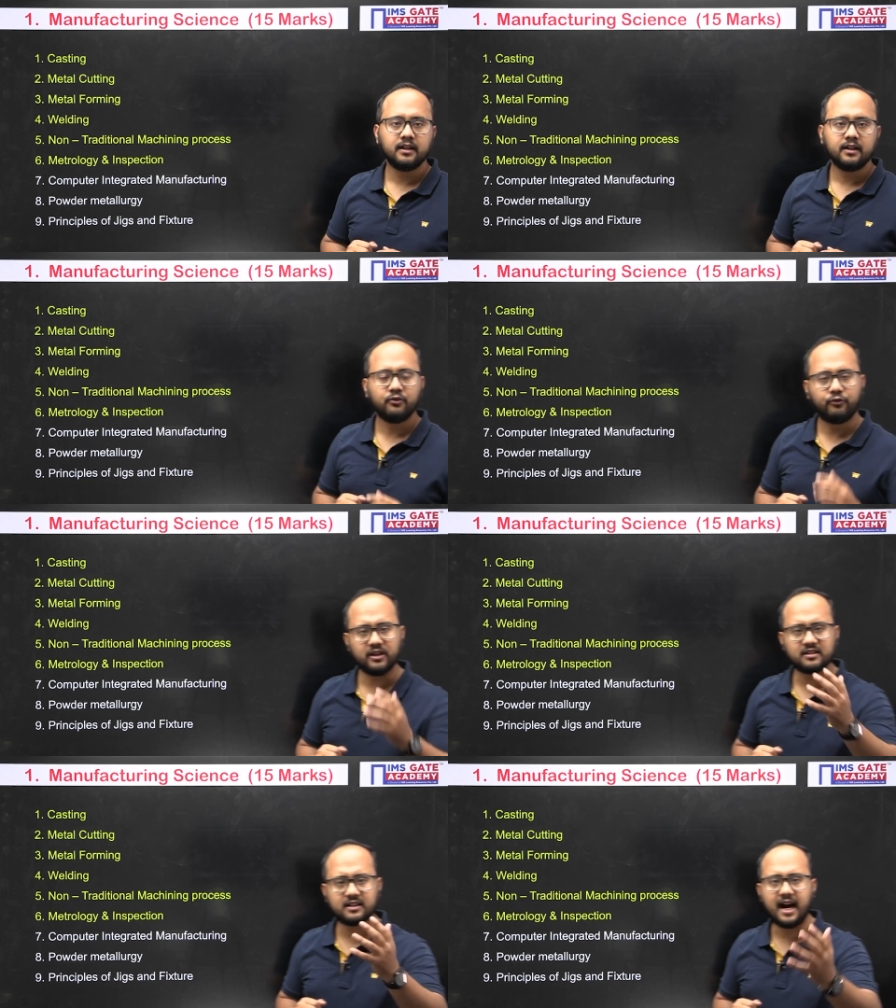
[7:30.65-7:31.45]

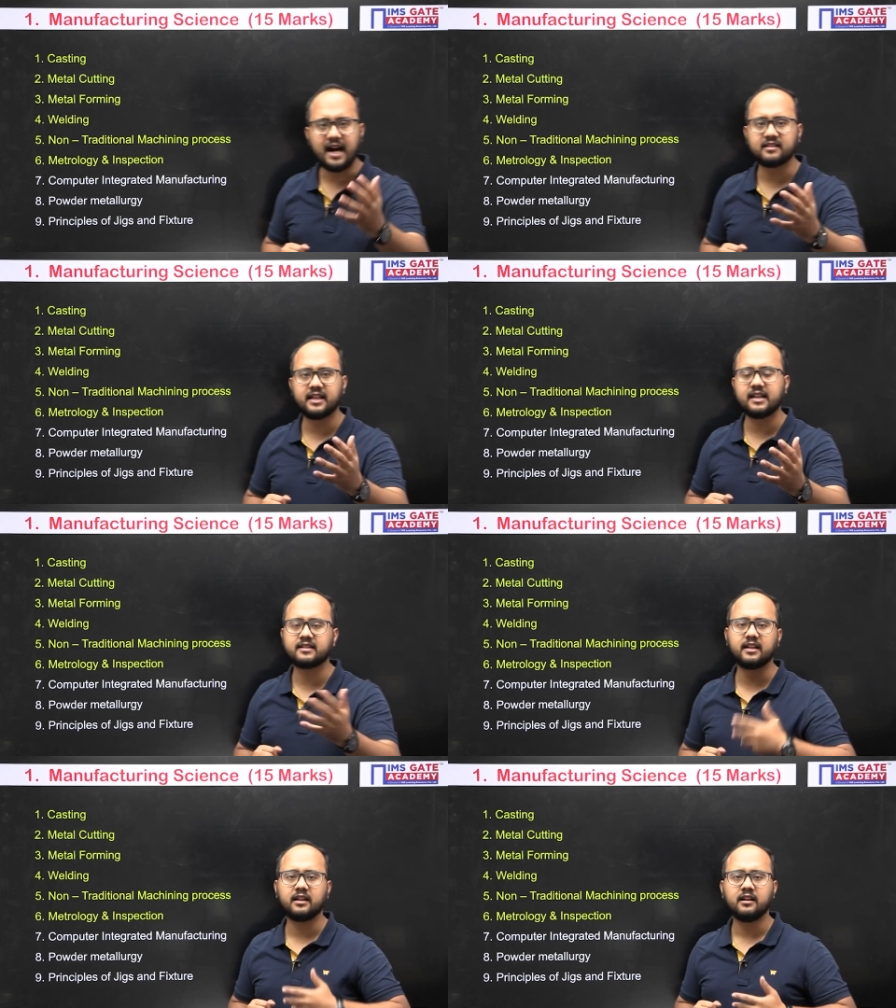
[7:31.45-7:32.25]
first casting is
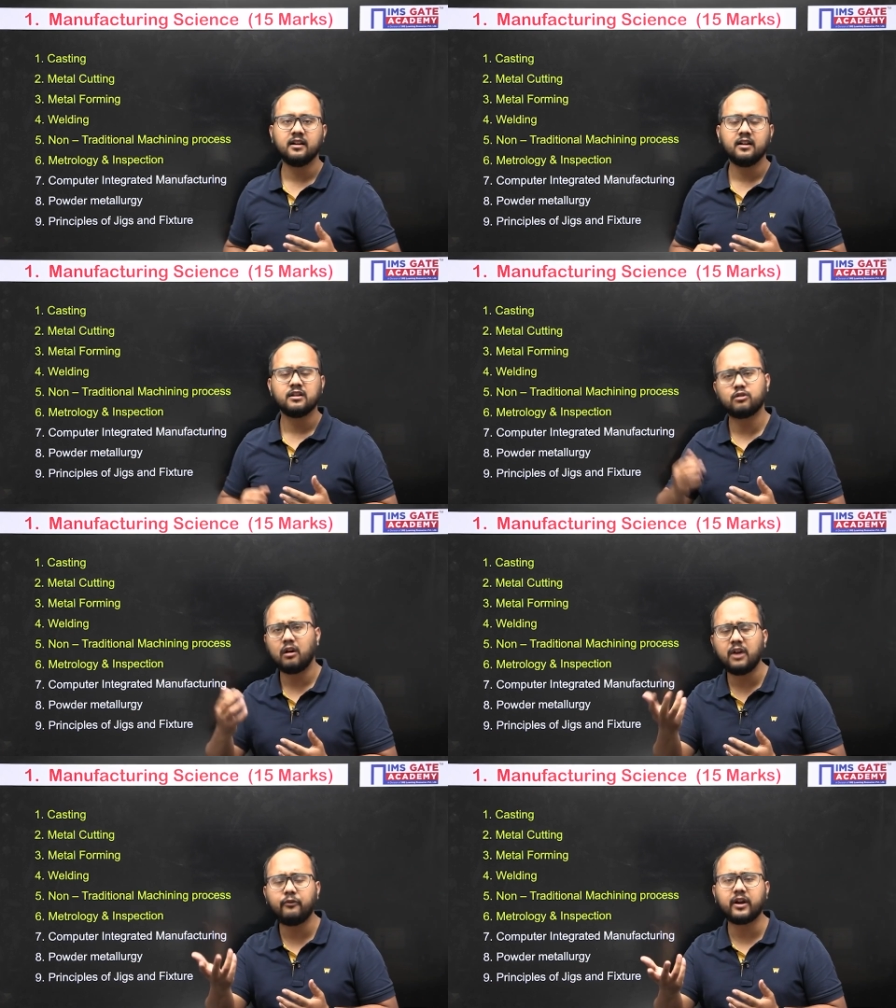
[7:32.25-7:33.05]
there,
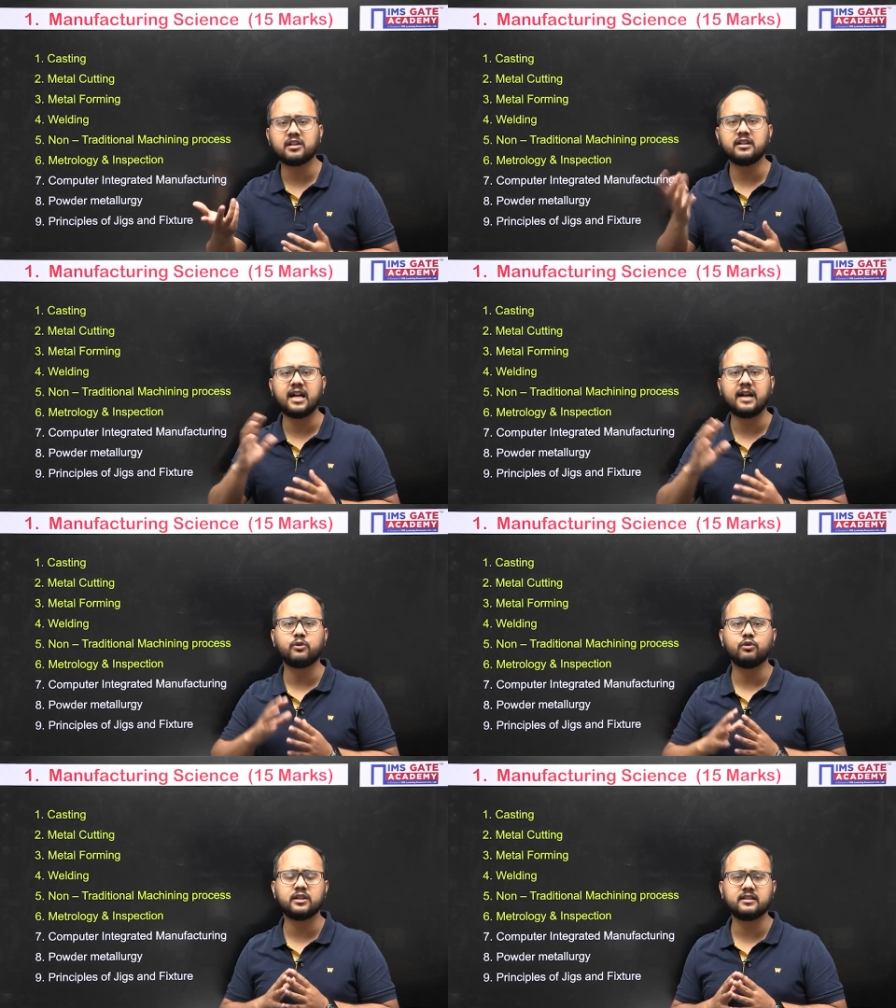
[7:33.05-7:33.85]
solidification time
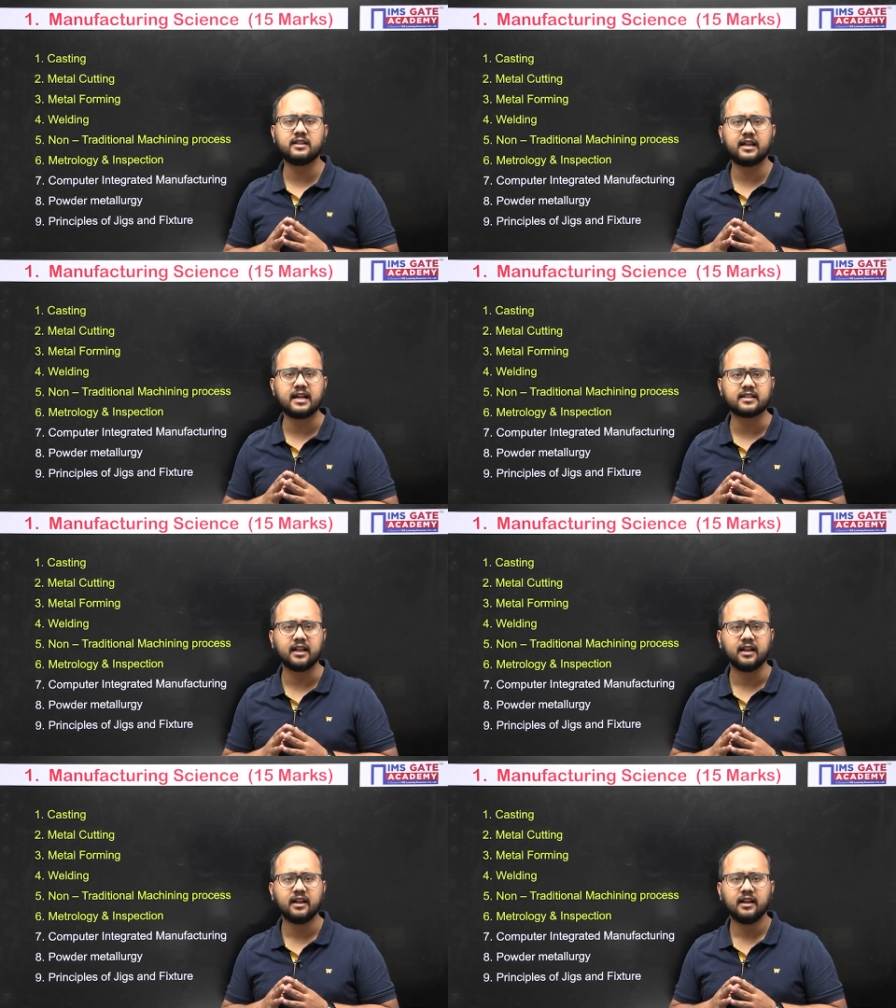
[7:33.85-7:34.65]
questions they are asking,
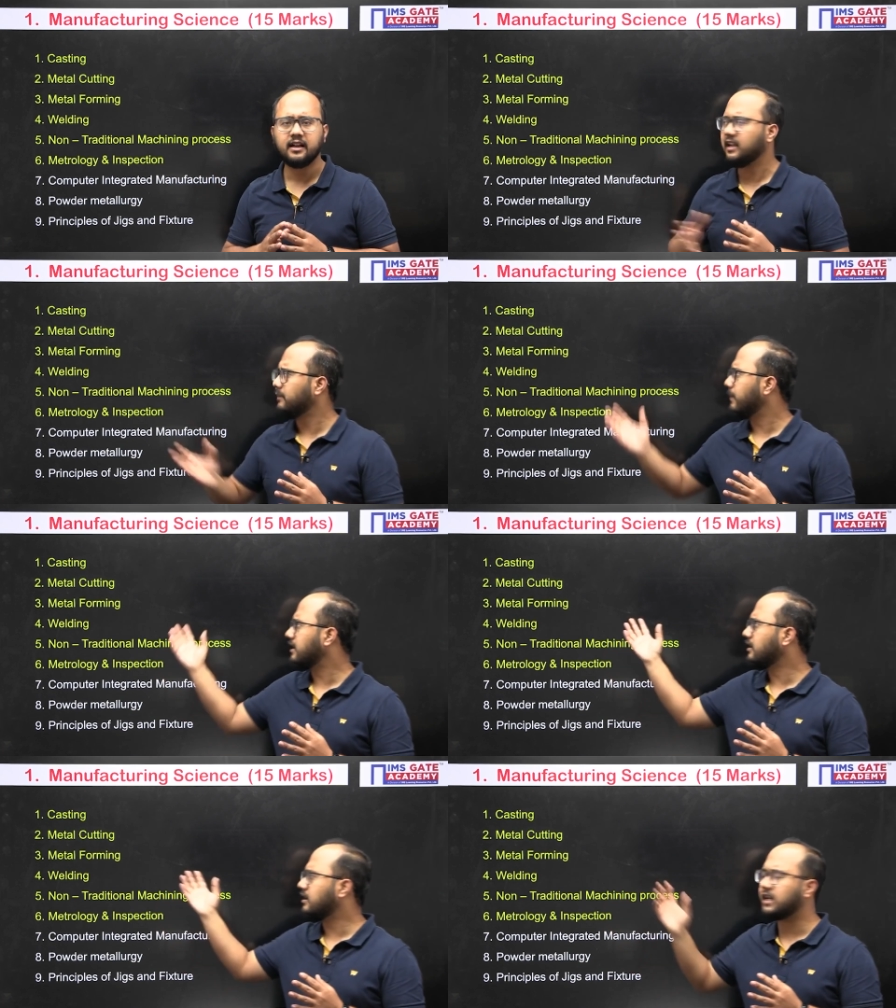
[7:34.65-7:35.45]
in metal
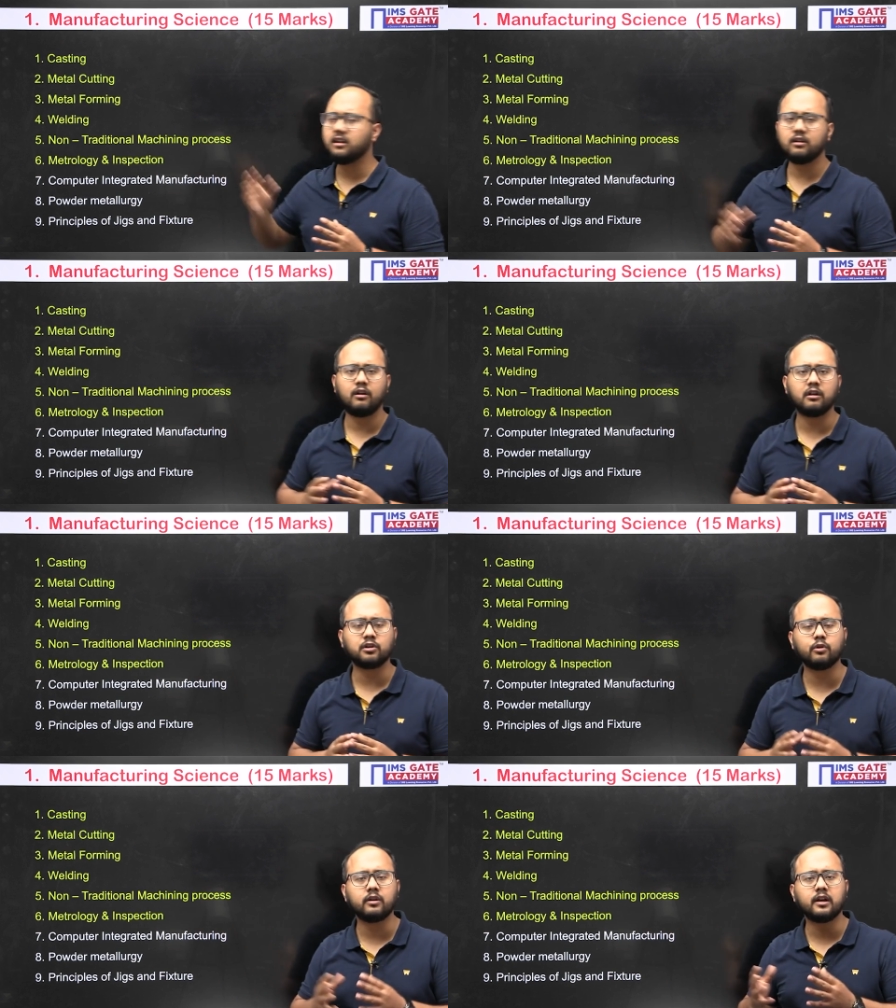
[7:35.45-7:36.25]
cutting,
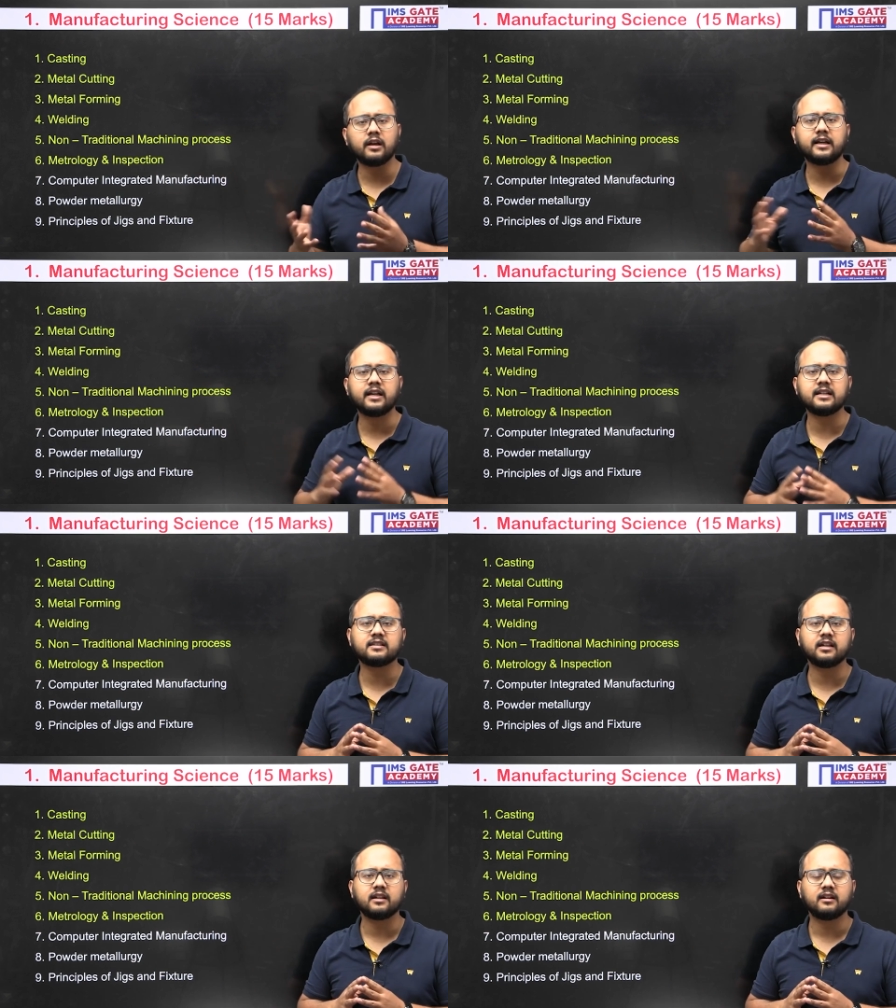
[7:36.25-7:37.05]
orthogonal cutting is there,